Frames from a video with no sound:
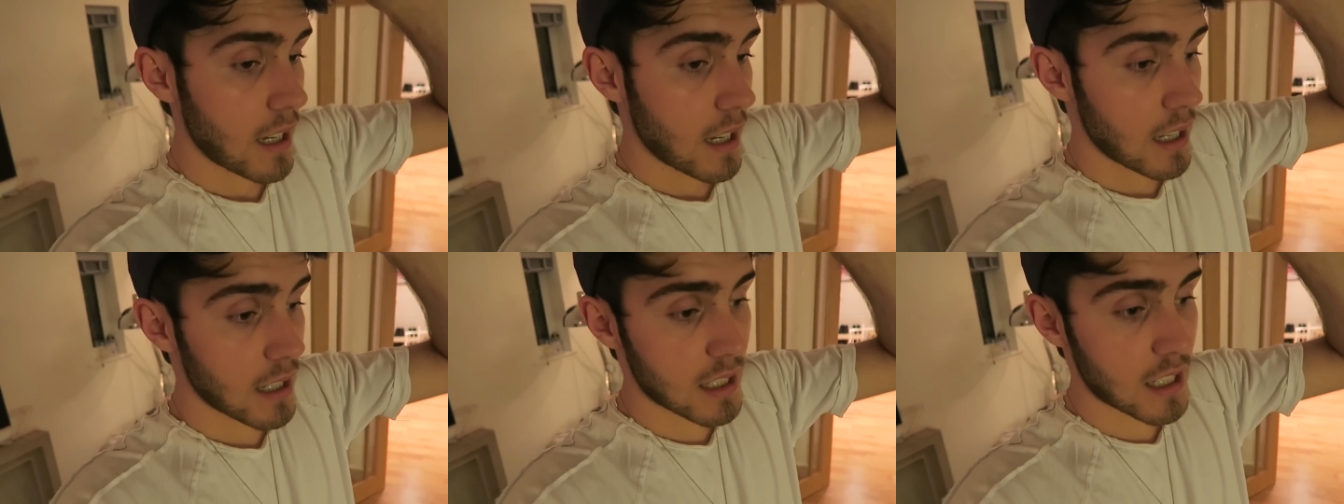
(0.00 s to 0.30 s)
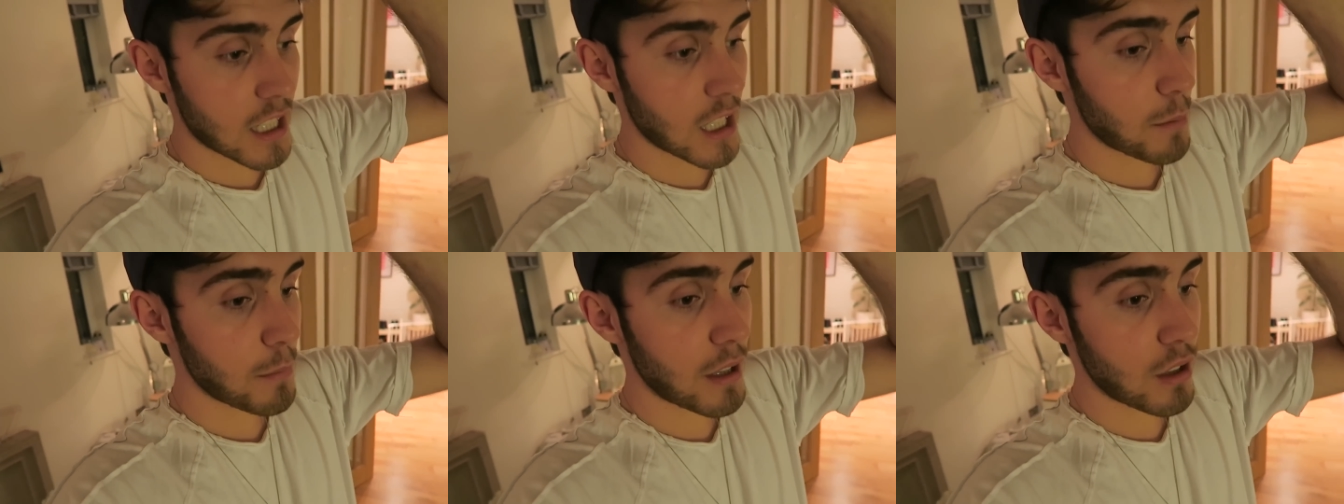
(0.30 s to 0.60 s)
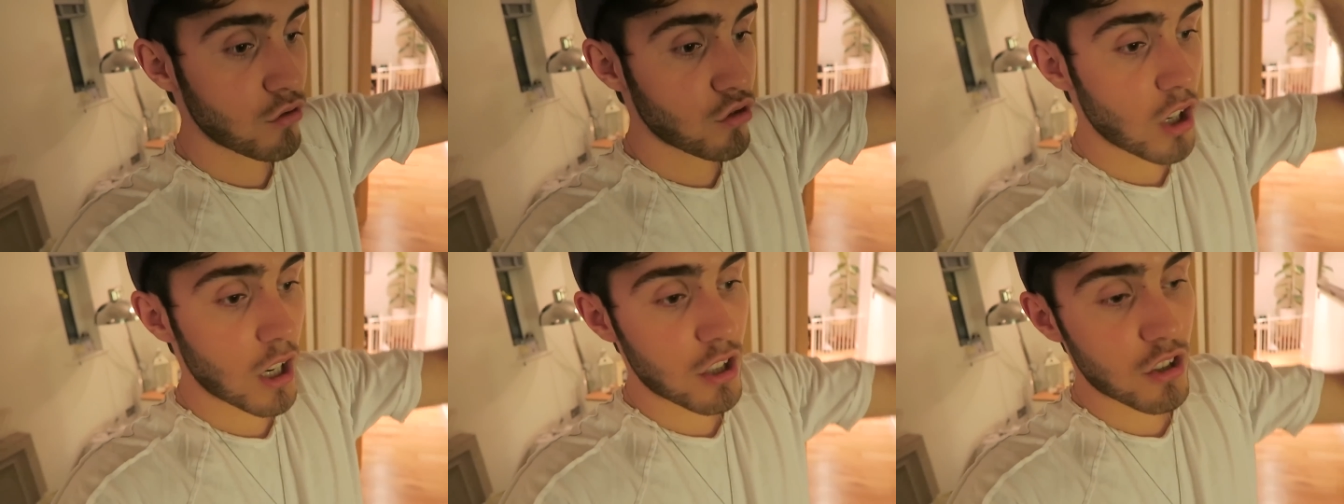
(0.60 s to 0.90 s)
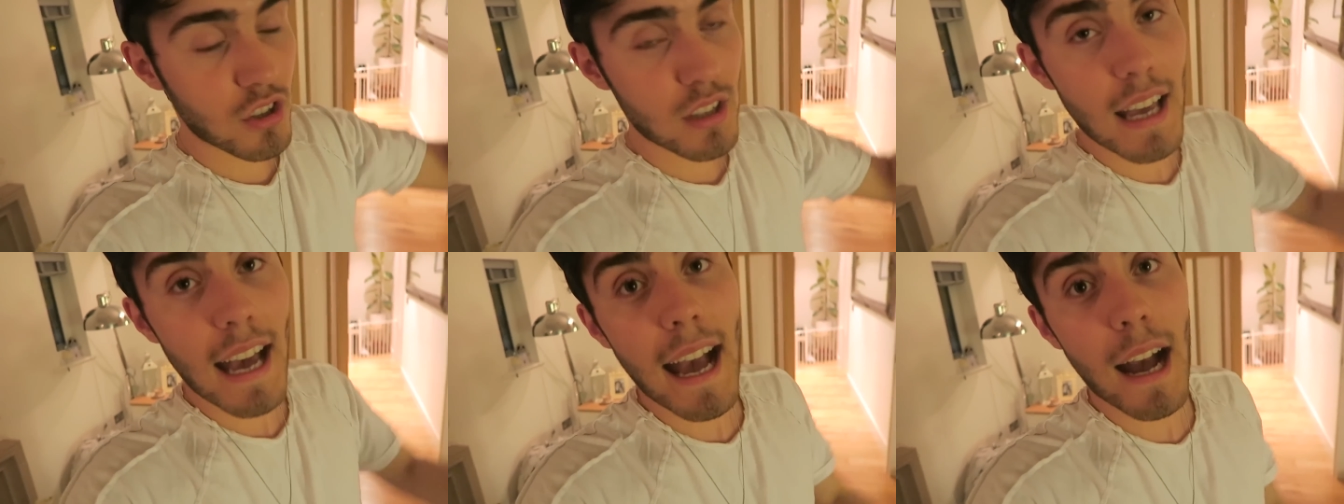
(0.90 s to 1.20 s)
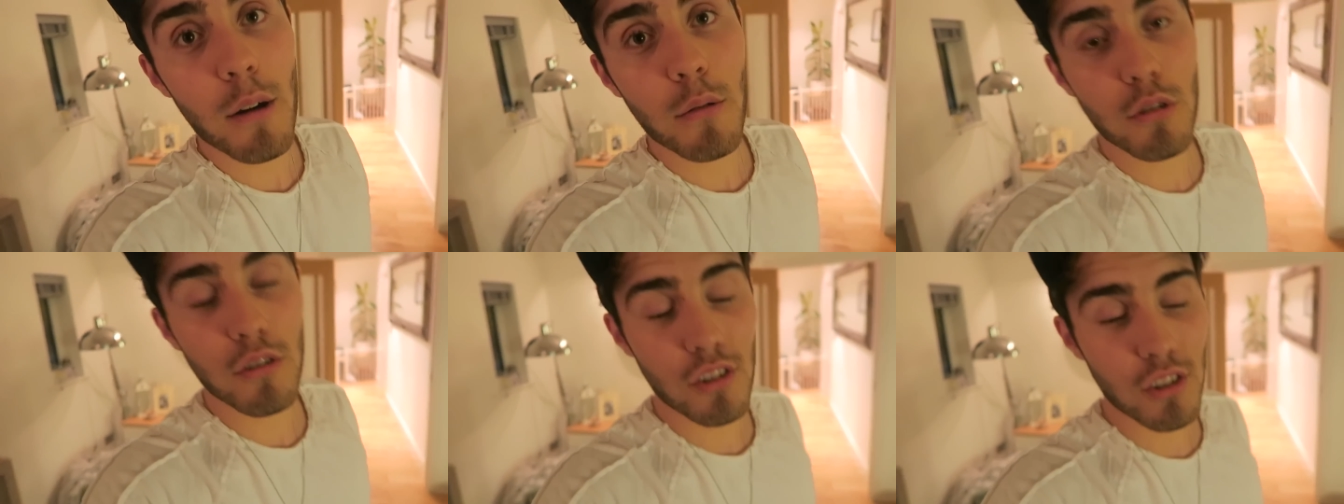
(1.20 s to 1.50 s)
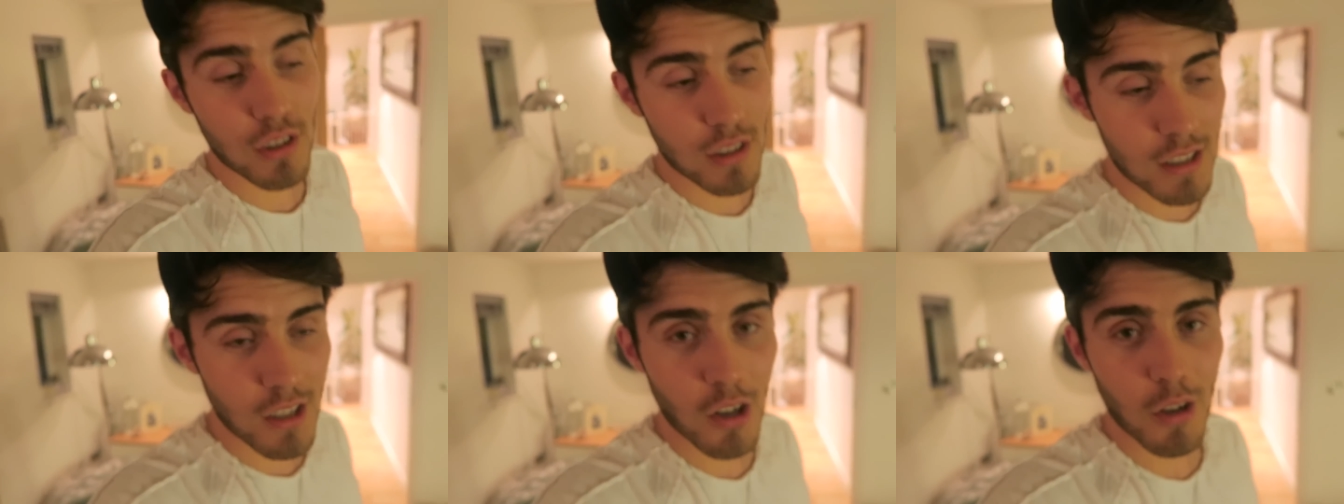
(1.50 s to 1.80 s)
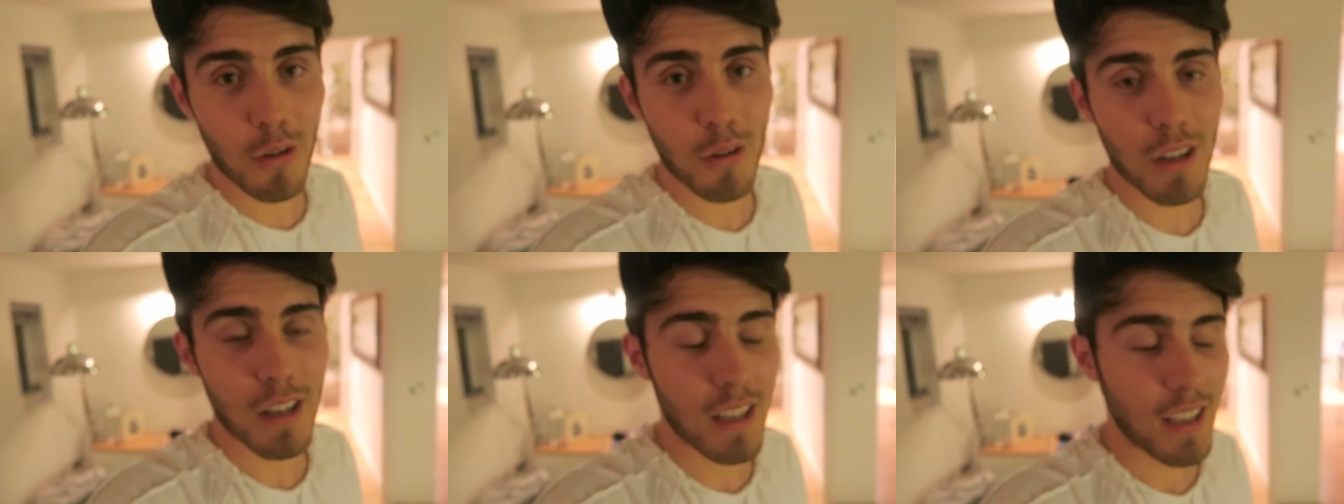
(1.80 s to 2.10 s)
It's going to be a rushed hour or
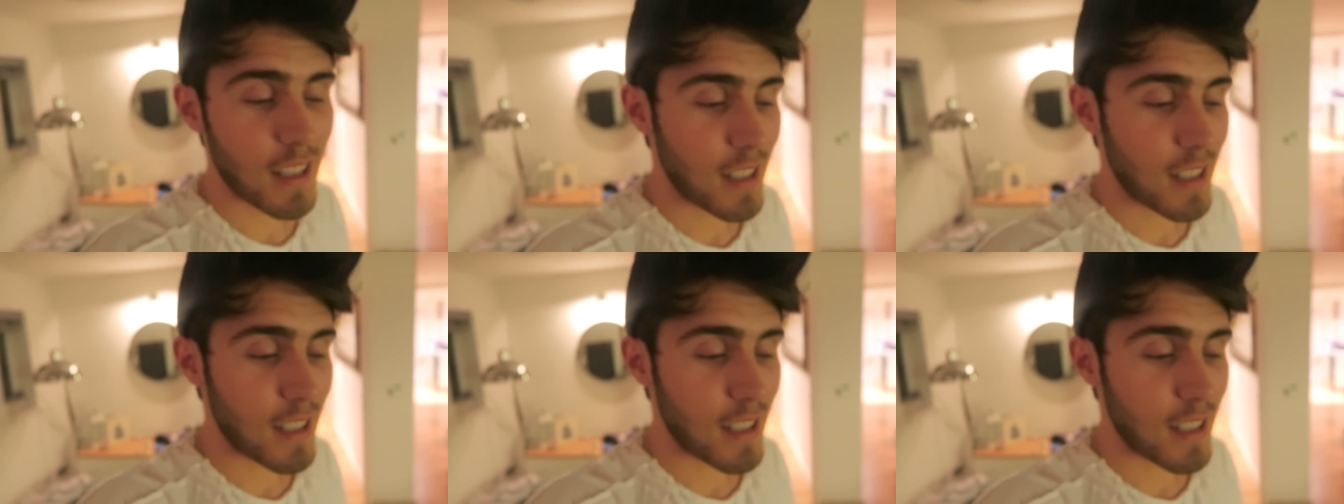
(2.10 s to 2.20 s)
so.